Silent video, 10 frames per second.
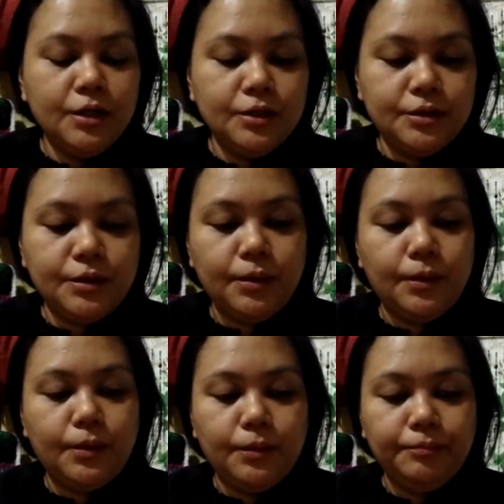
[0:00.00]

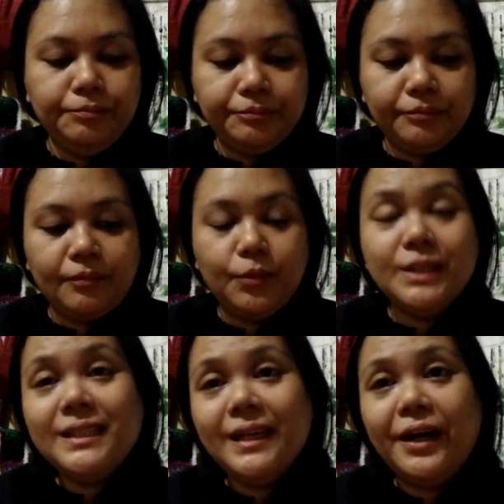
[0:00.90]
So
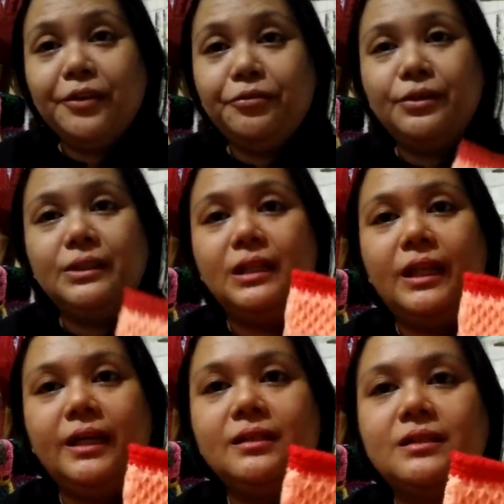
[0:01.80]
once again, for the
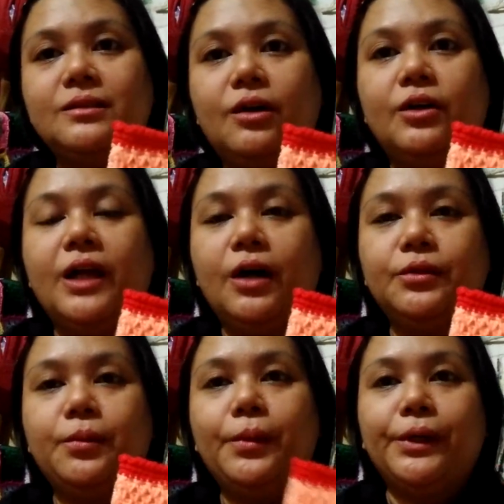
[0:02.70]
links on how
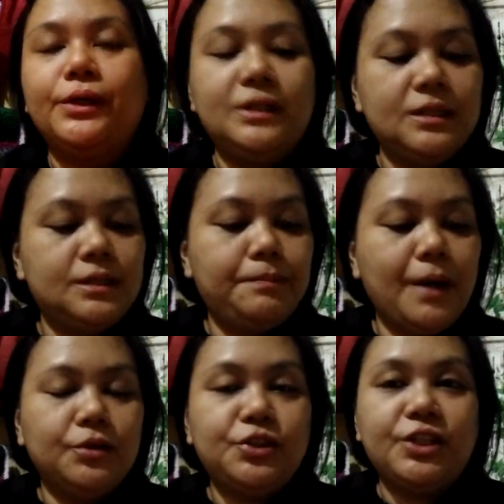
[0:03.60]
to work on these
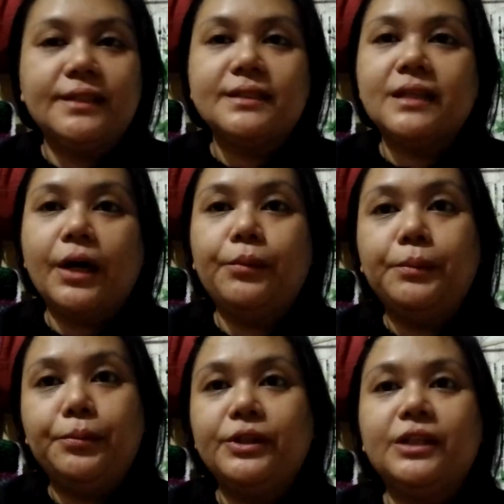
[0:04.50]
pouches, I will
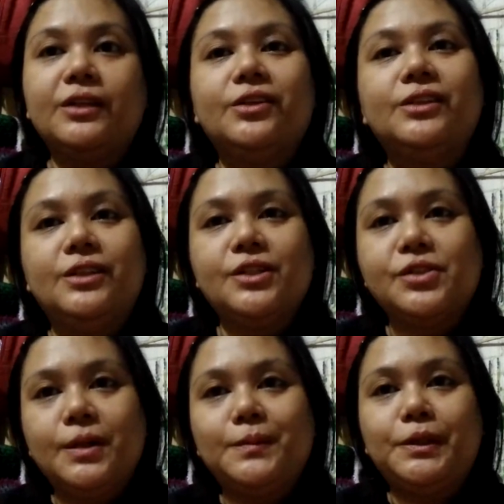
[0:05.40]
put it on the
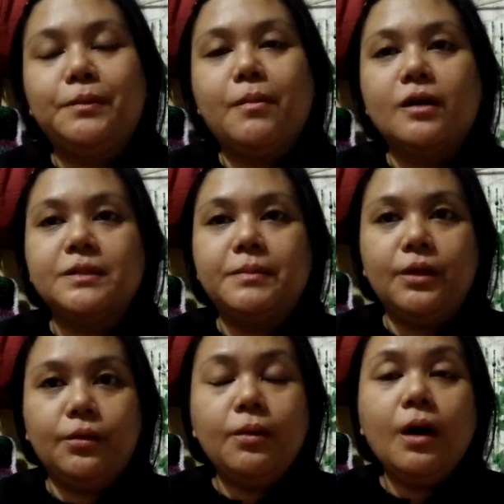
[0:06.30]
description box
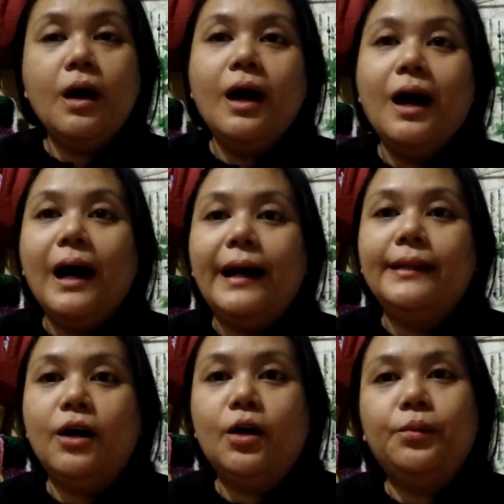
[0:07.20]
below,
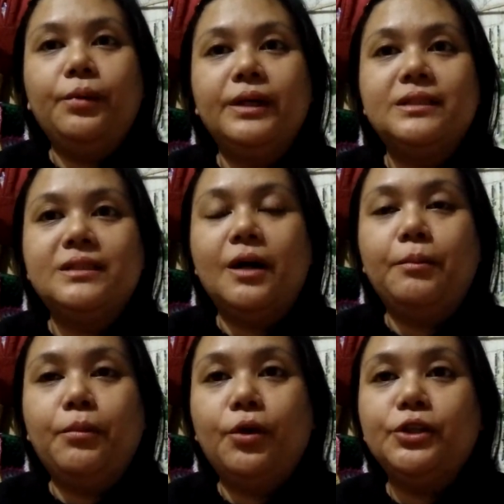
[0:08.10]
along with
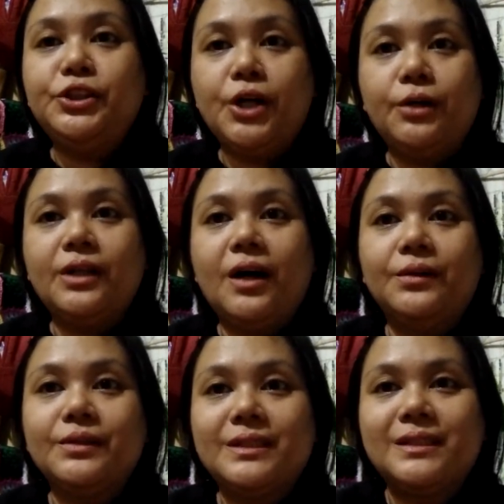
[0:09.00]
some more shout
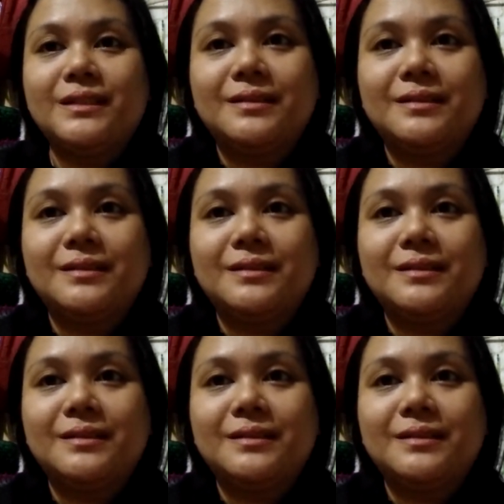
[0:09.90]
outs.